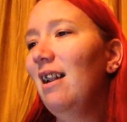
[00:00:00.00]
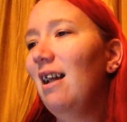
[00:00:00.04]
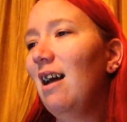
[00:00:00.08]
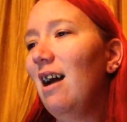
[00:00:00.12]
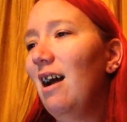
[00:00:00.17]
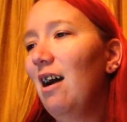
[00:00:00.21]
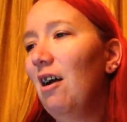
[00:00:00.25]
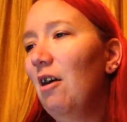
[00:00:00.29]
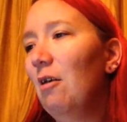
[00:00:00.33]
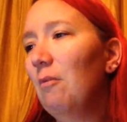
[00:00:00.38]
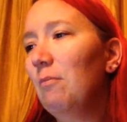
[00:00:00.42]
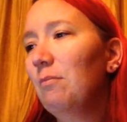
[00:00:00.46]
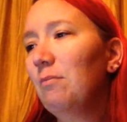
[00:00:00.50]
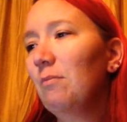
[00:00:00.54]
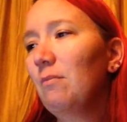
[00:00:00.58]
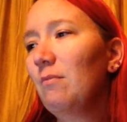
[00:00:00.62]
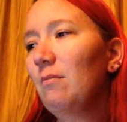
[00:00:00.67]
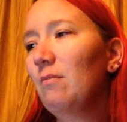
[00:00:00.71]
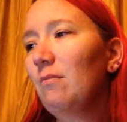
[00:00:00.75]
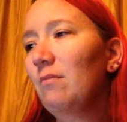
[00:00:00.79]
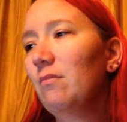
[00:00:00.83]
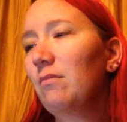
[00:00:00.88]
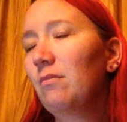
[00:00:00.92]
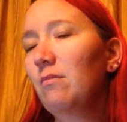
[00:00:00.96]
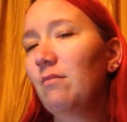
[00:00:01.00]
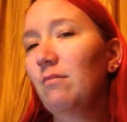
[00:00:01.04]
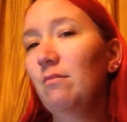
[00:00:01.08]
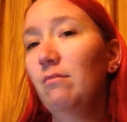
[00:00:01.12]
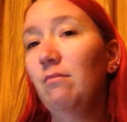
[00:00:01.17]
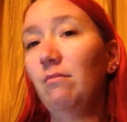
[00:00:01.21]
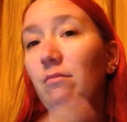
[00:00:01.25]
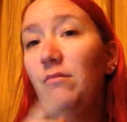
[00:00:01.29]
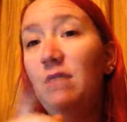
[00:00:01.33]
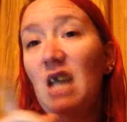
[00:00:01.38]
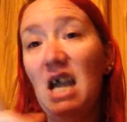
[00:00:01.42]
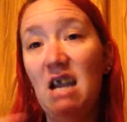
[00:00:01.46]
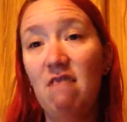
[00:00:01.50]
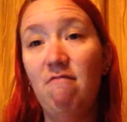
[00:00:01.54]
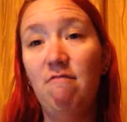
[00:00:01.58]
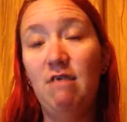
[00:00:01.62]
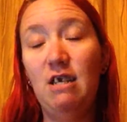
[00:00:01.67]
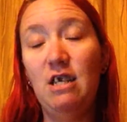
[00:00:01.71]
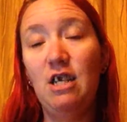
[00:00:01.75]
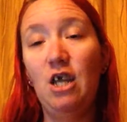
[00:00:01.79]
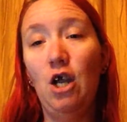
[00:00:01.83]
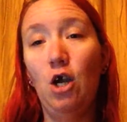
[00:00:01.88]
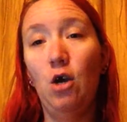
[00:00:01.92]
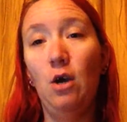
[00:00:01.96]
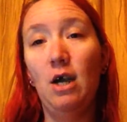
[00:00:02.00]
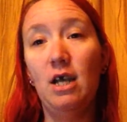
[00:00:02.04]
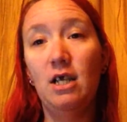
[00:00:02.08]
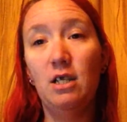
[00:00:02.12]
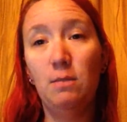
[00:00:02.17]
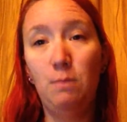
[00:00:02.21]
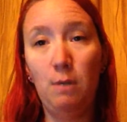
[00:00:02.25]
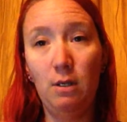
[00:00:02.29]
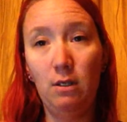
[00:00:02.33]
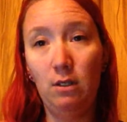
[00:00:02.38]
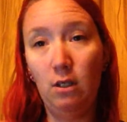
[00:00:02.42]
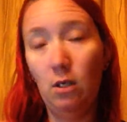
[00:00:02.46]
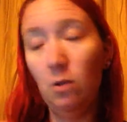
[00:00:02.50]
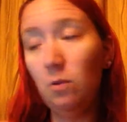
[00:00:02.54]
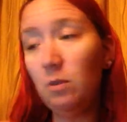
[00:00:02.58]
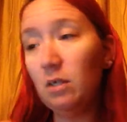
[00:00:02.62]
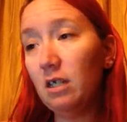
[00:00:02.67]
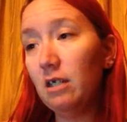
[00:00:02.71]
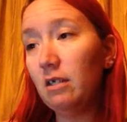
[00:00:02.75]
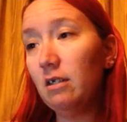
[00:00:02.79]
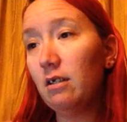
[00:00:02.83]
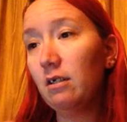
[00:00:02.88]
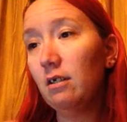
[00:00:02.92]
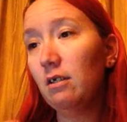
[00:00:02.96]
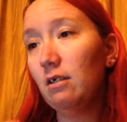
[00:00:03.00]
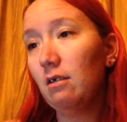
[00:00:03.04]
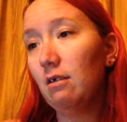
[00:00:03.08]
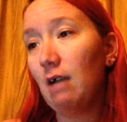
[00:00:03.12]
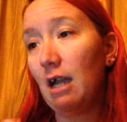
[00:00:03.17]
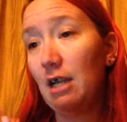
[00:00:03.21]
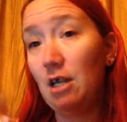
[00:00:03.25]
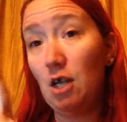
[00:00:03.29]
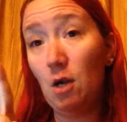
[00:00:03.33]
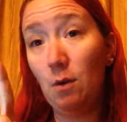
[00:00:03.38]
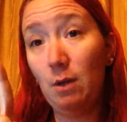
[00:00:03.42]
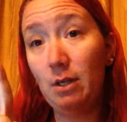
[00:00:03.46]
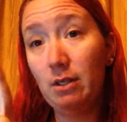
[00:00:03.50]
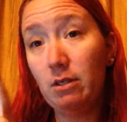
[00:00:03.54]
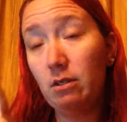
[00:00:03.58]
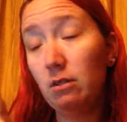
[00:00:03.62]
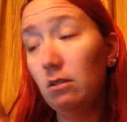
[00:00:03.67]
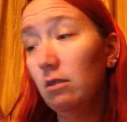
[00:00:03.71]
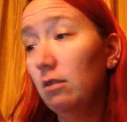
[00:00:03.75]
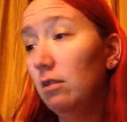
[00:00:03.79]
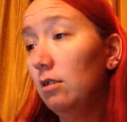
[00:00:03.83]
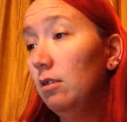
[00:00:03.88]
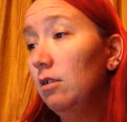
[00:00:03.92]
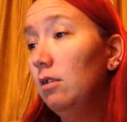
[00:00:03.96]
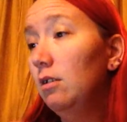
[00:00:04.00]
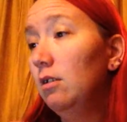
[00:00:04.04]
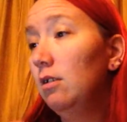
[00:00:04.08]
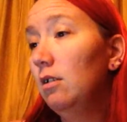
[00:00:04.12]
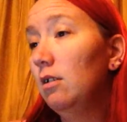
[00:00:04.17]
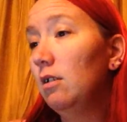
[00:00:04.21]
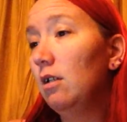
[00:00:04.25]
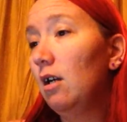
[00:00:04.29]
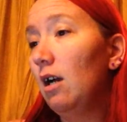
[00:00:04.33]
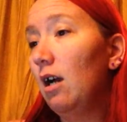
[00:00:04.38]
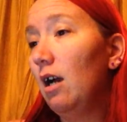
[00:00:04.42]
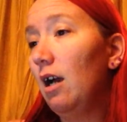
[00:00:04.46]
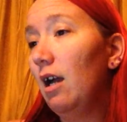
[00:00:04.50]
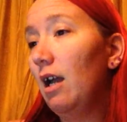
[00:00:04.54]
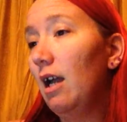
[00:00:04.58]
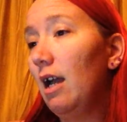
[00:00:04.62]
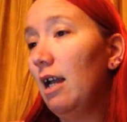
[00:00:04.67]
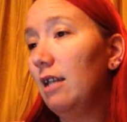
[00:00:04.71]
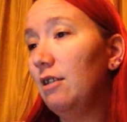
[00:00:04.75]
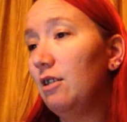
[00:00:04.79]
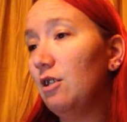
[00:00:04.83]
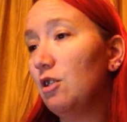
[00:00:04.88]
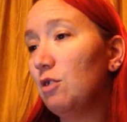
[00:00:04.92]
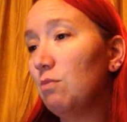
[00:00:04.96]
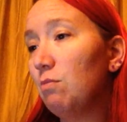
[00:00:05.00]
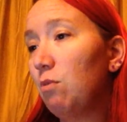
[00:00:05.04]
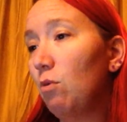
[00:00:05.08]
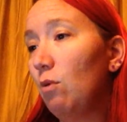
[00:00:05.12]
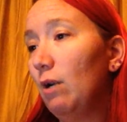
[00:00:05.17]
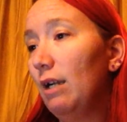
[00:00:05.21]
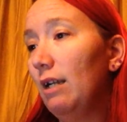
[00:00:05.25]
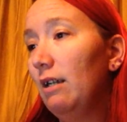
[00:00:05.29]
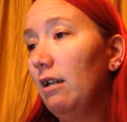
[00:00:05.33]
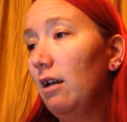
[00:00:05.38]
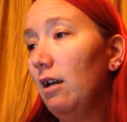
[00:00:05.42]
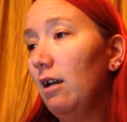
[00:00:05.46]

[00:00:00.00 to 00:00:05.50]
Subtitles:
That video has been loaded. I know it. At this point.